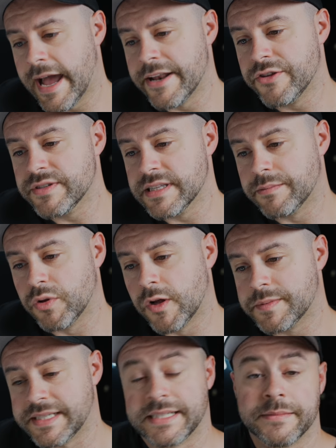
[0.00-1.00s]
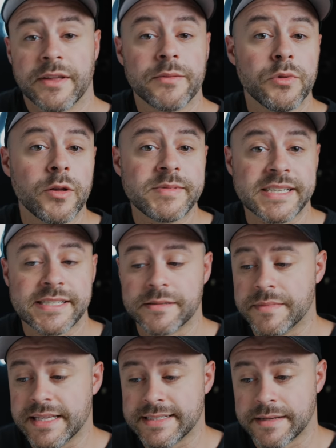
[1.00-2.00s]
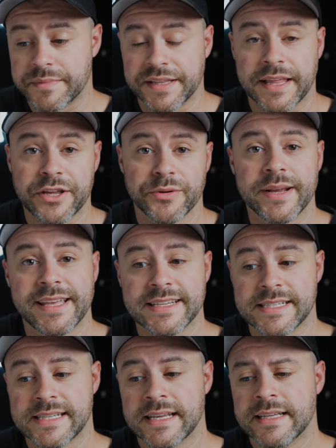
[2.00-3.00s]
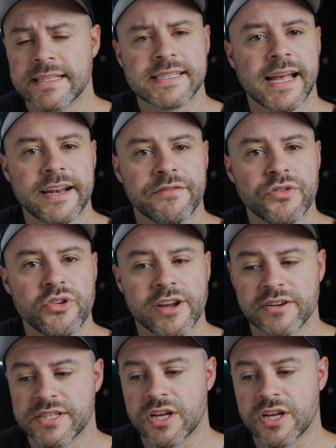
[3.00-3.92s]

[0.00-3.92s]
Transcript: and using the blow up system. Now the blow up system is something that Eureka's designed a few years